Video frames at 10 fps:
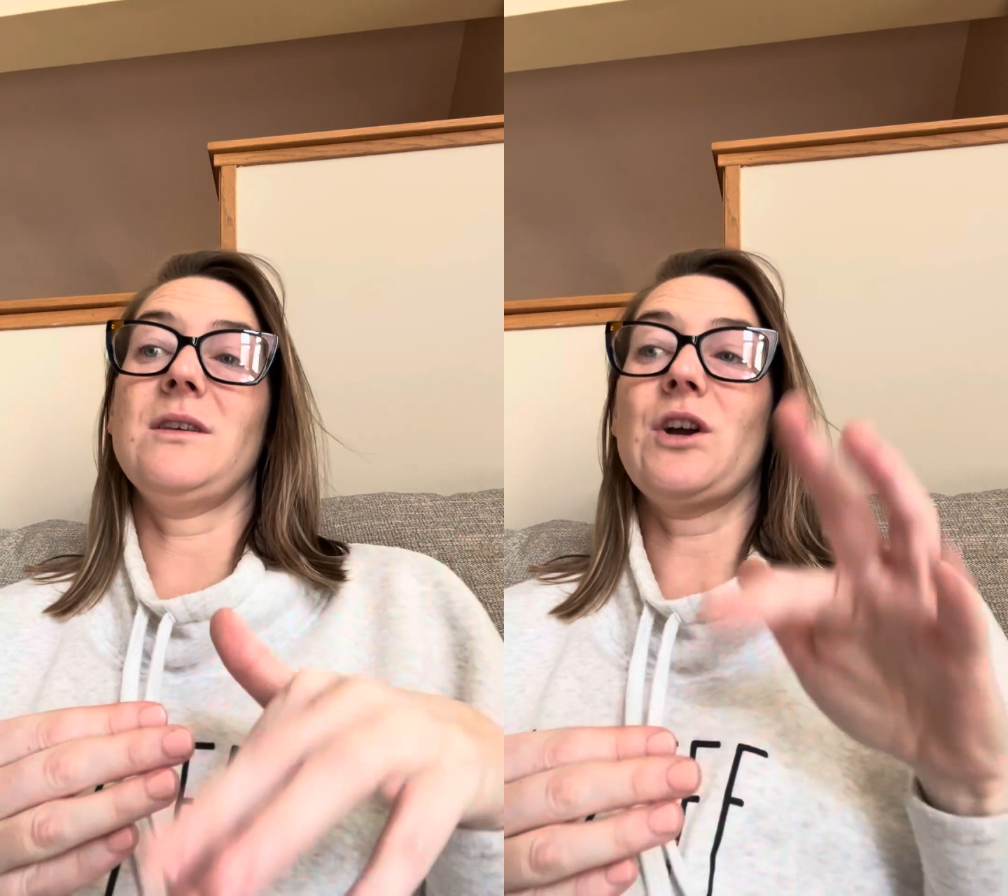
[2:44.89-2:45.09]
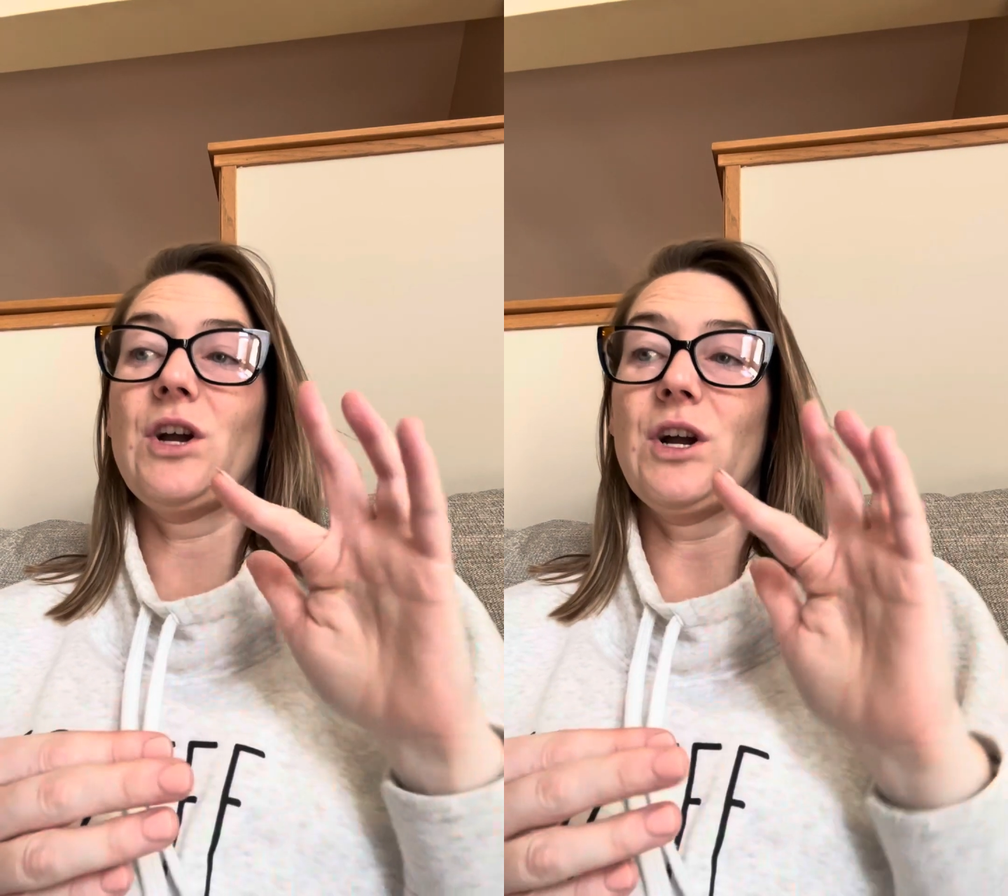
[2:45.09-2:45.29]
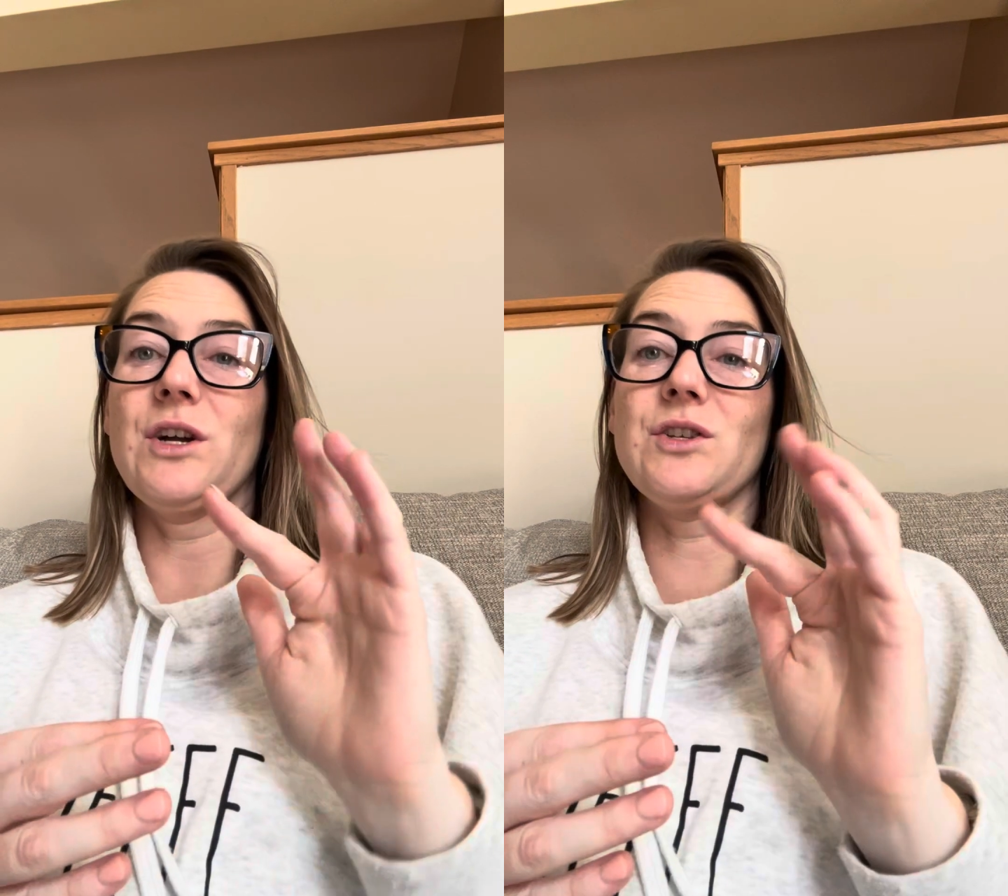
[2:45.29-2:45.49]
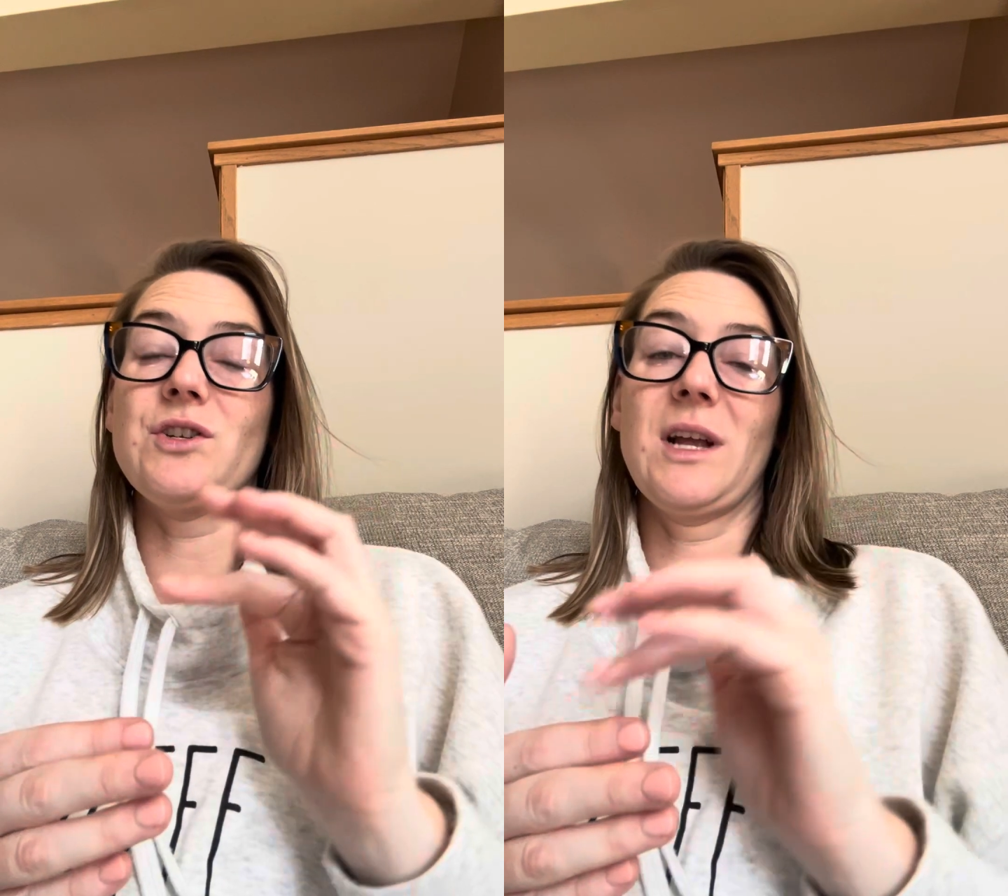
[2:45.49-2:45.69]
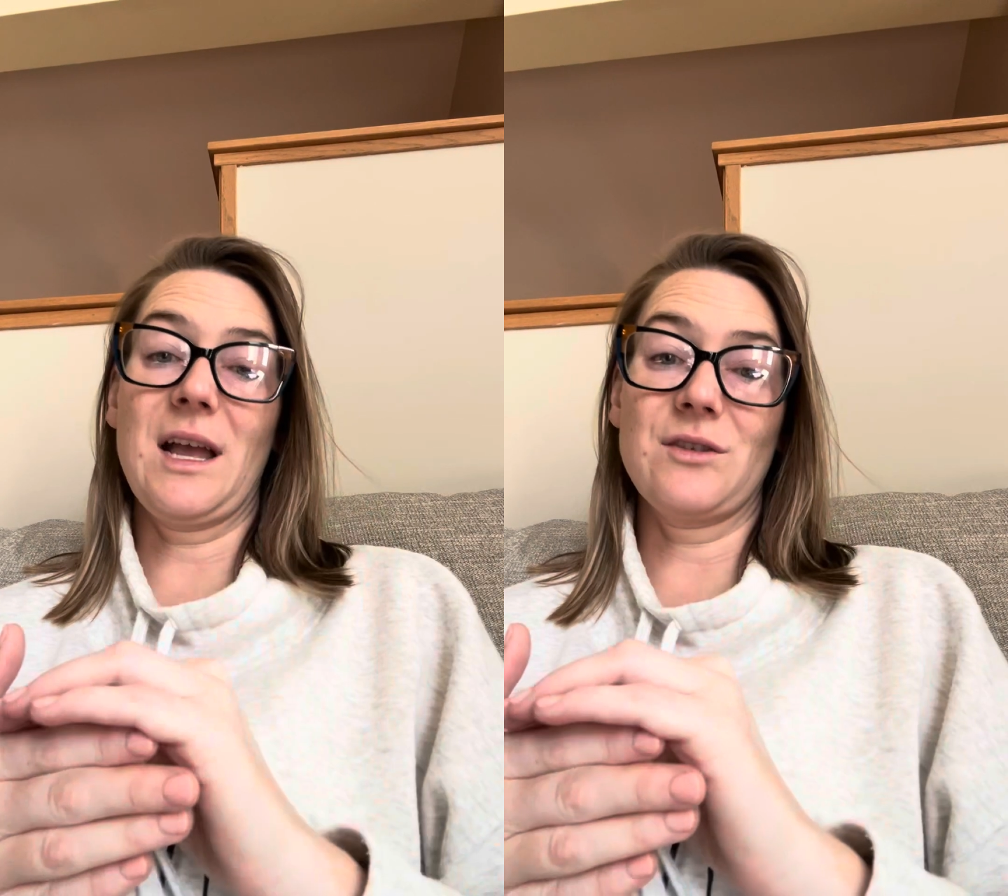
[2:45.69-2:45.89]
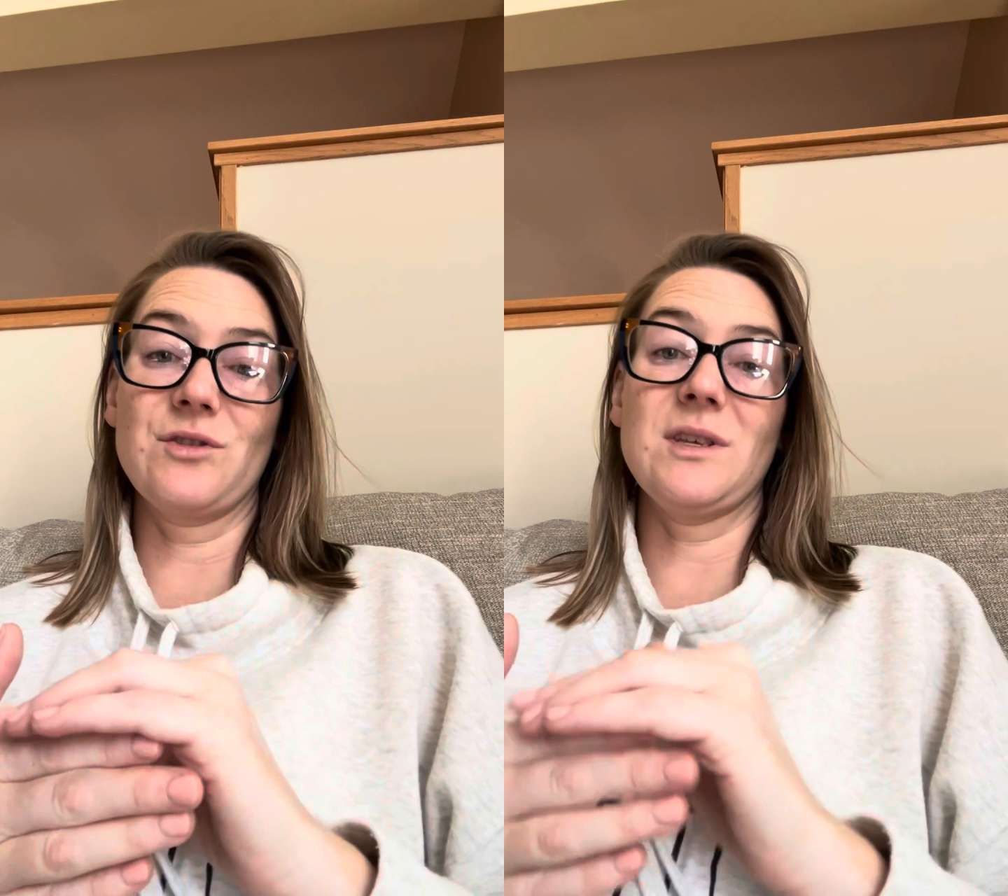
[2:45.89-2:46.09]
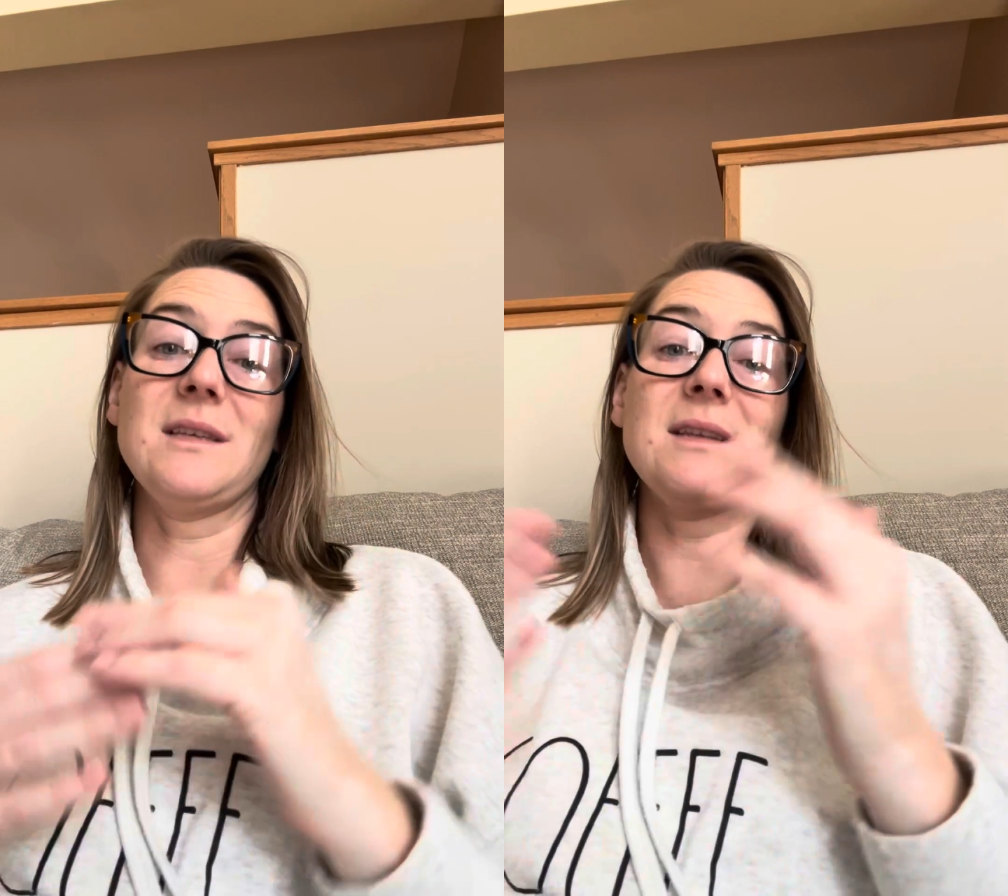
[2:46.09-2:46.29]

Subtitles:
occurs during exercise